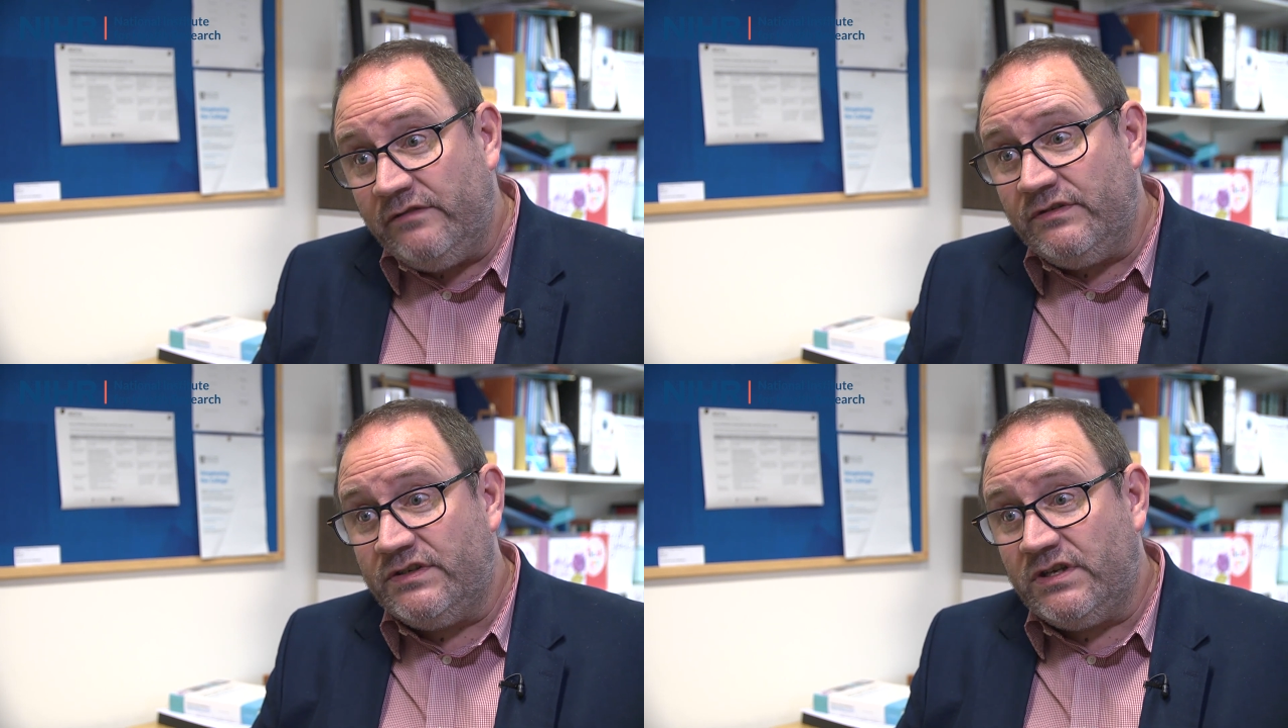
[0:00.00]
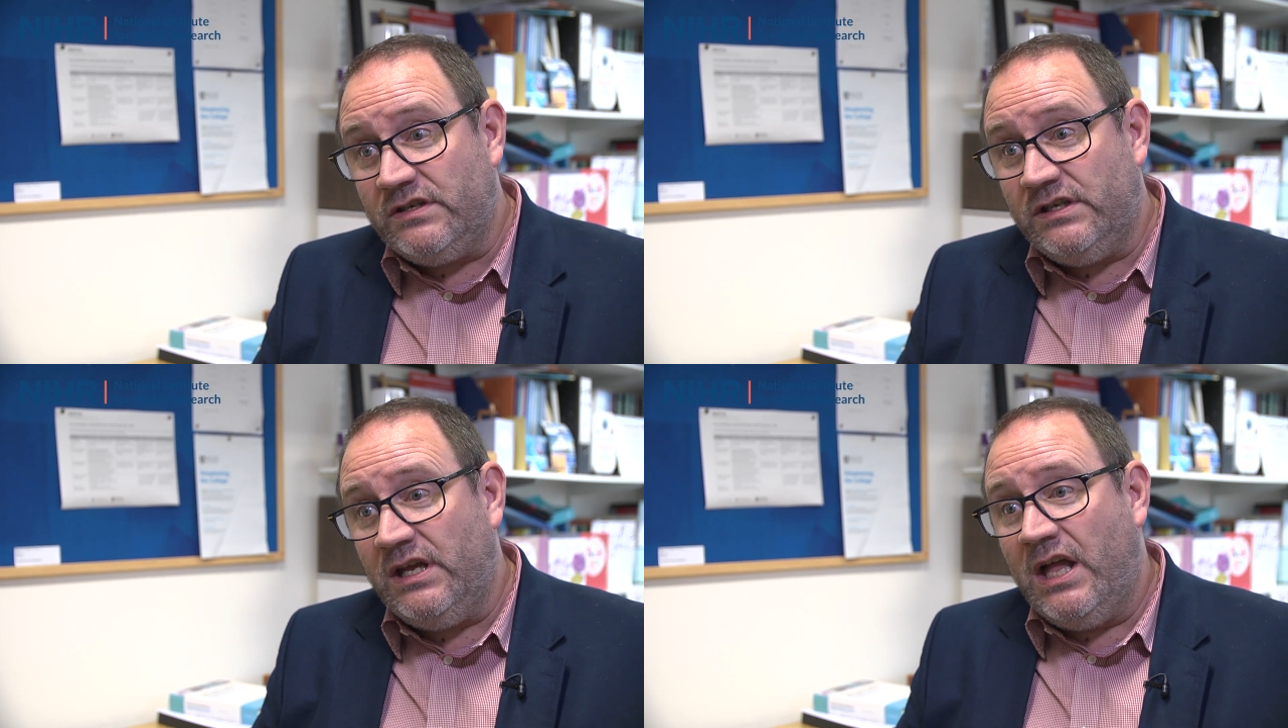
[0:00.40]
of the
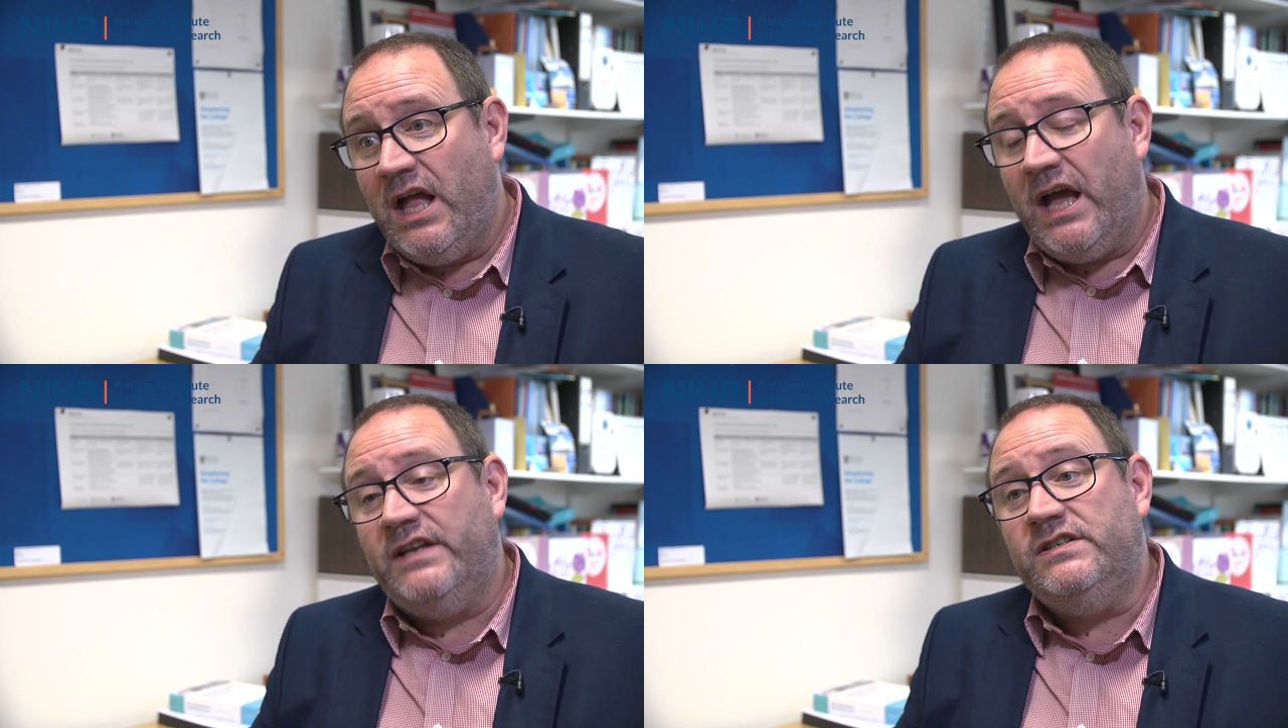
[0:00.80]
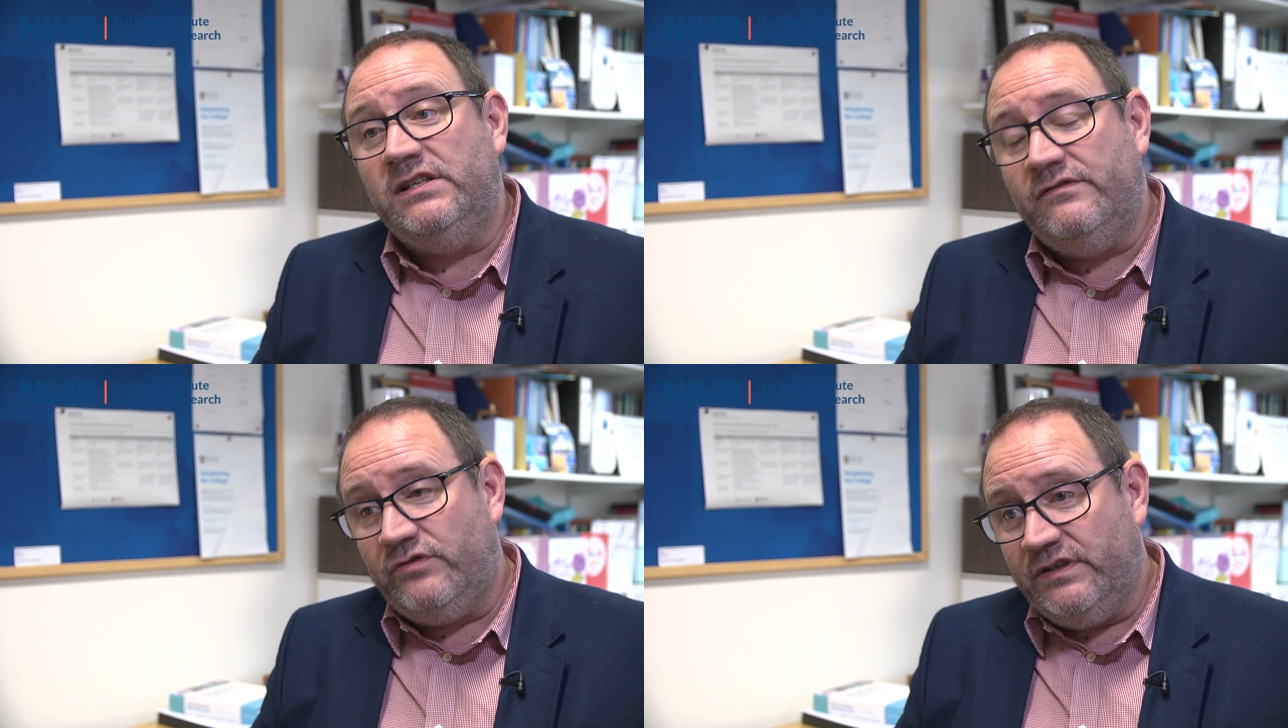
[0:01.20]
study and
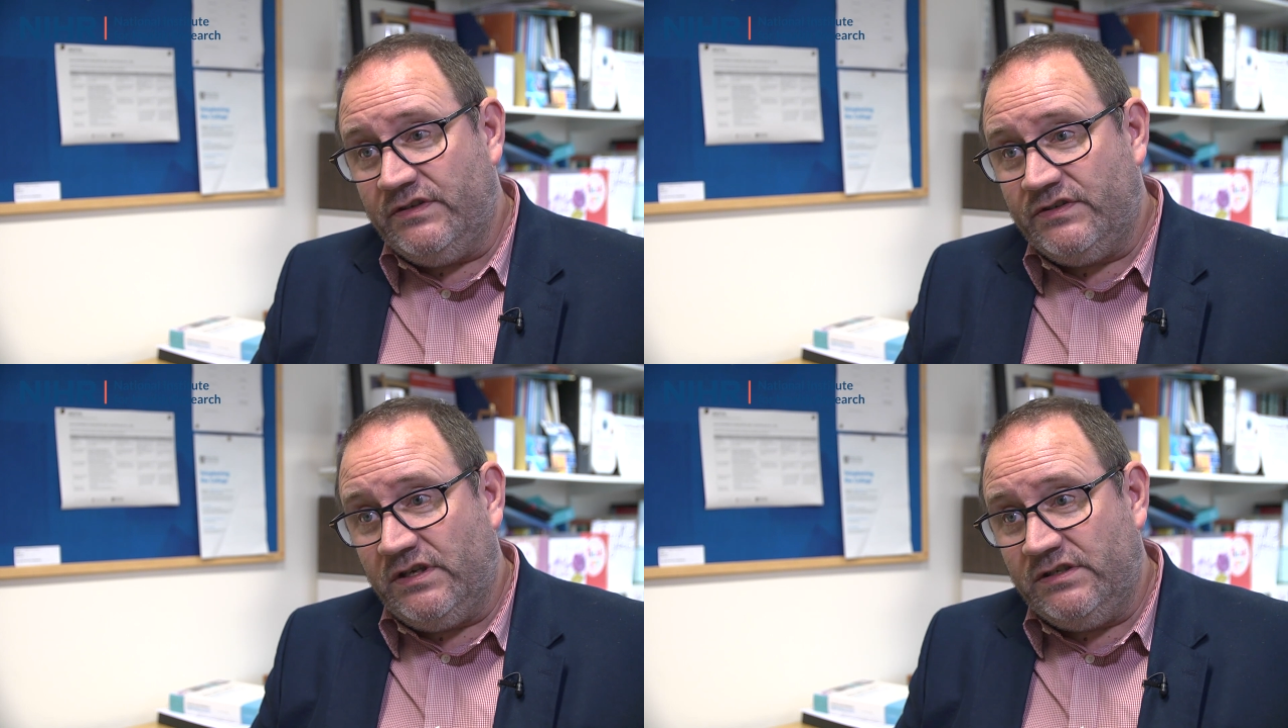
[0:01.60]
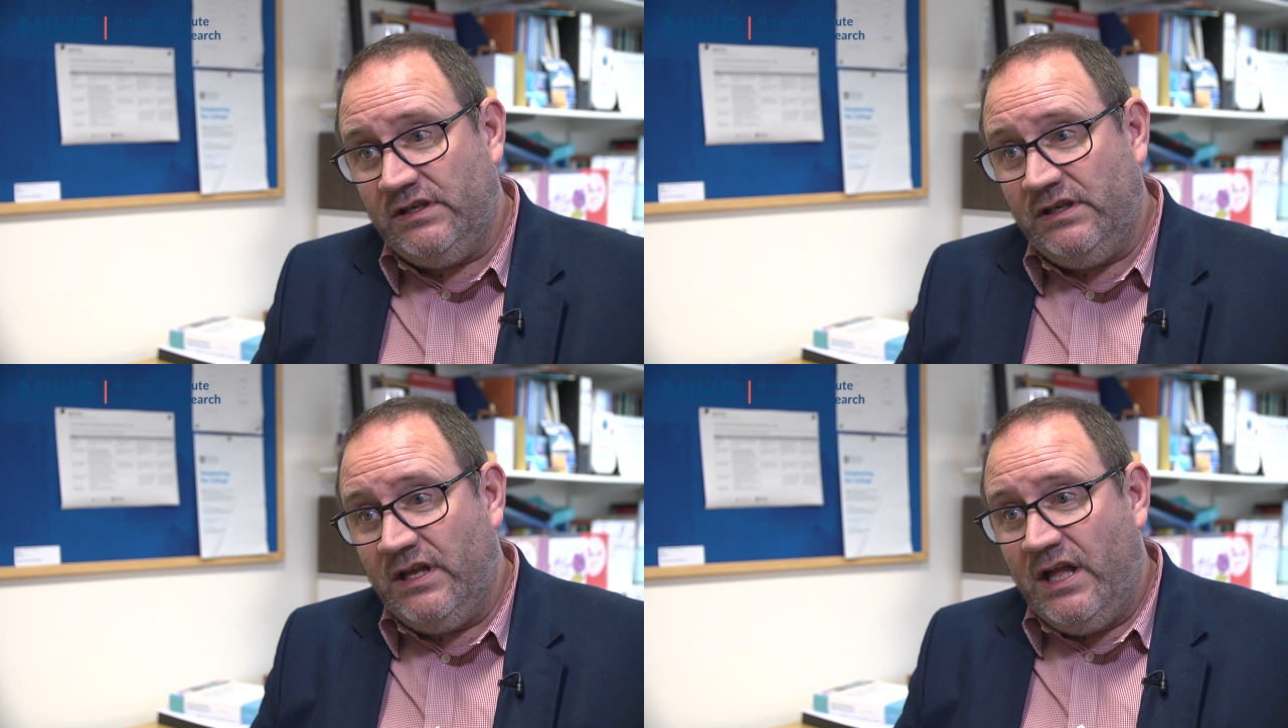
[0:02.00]
delivering the
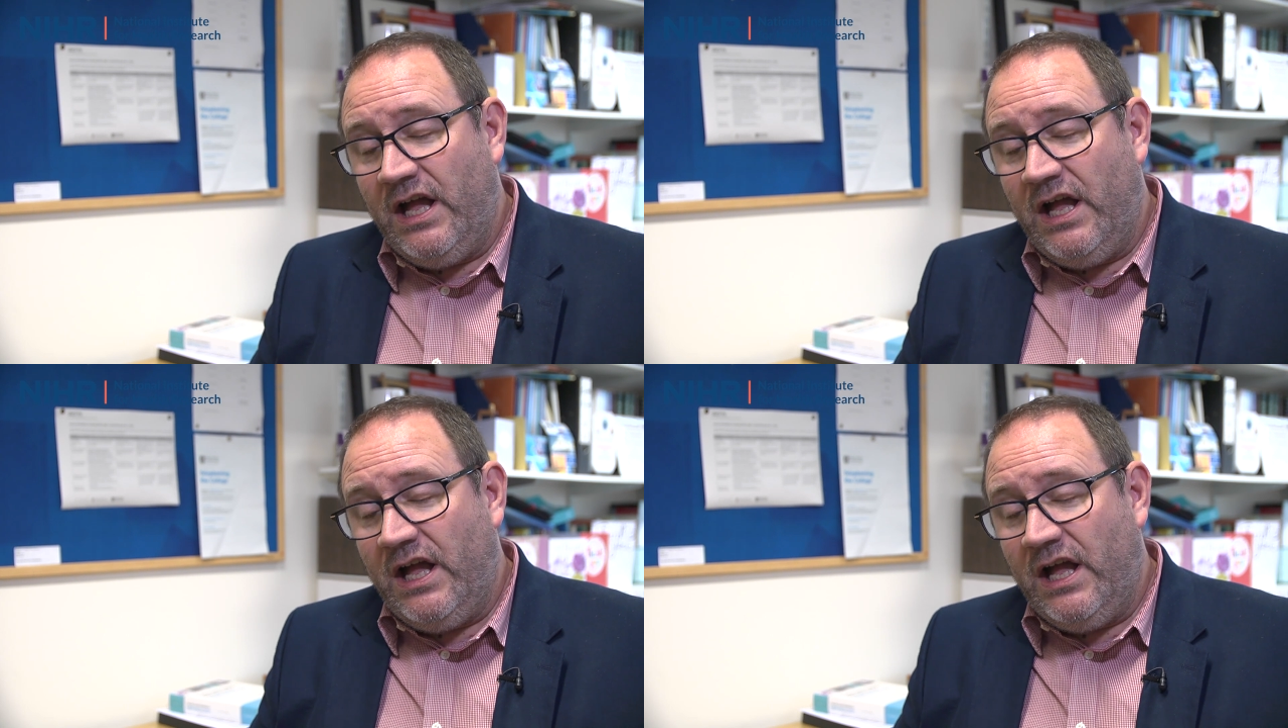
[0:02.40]
study.